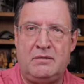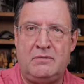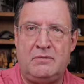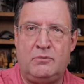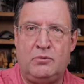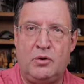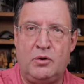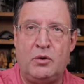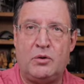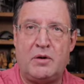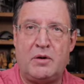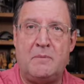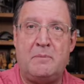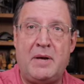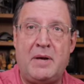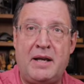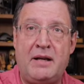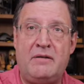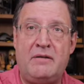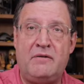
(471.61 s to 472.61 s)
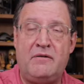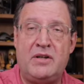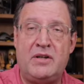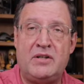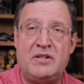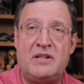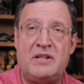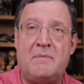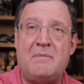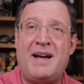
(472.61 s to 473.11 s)
real competitive
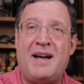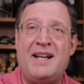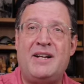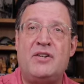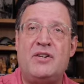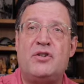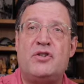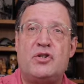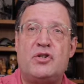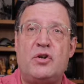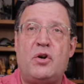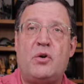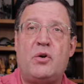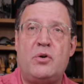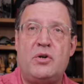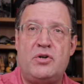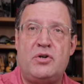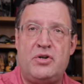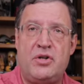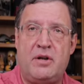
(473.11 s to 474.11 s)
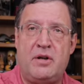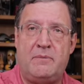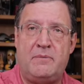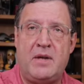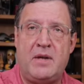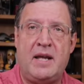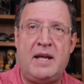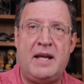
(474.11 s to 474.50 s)
events that might discourage them.